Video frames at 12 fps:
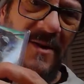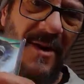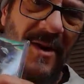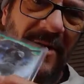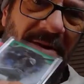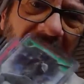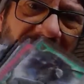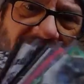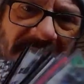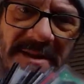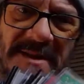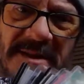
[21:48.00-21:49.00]
all
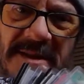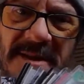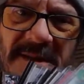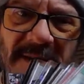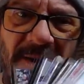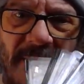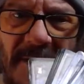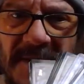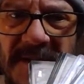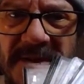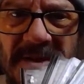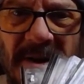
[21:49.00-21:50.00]
these
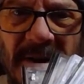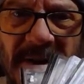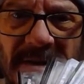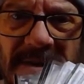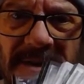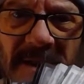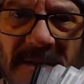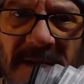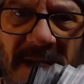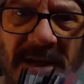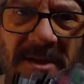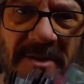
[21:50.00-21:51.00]
cards, all you
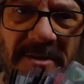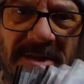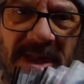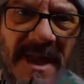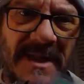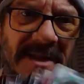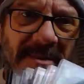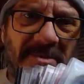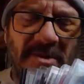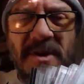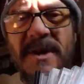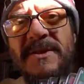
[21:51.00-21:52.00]
got to do is get us up
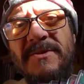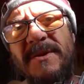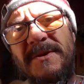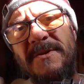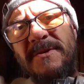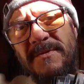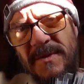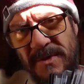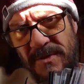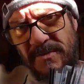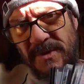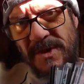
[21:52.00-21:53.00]
to 100. As soon as we
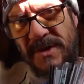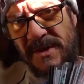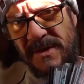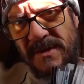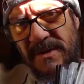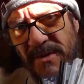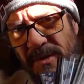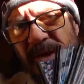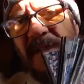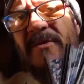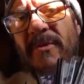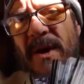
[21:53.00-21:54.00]
do, we're going to do a
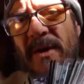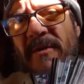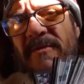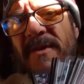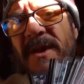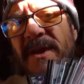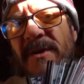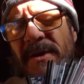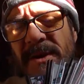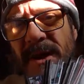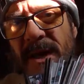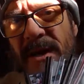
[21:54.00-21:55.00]
giveaway, hopefully
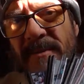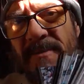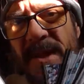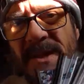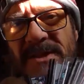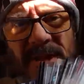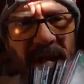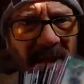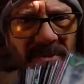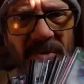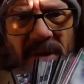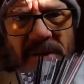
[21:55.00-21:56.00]
on July
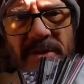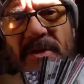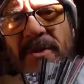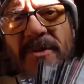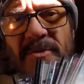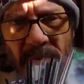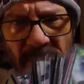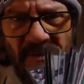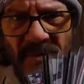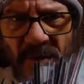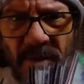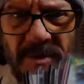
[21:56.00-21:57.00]
23rd or
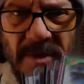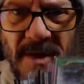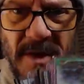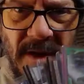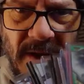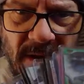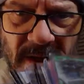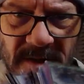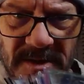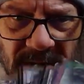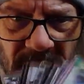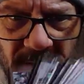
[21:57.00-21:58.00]
24th.
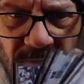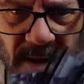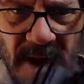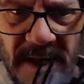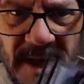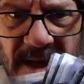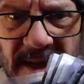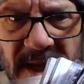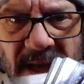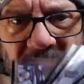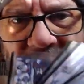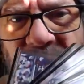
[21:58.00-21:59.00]
So
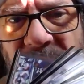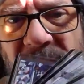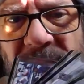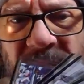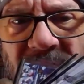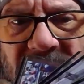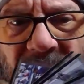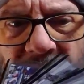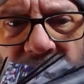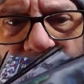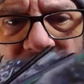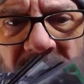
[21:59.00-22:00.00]
get in there, get
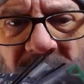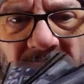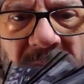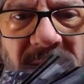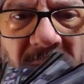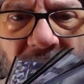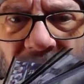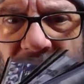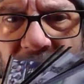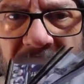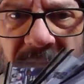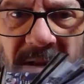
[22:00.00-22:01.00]
some Cal
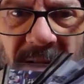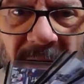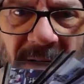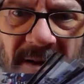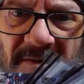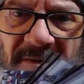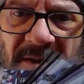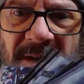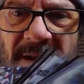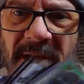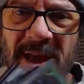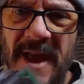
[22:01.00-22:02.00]
Ripken love.
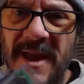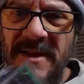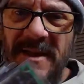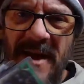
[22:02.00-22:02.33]
And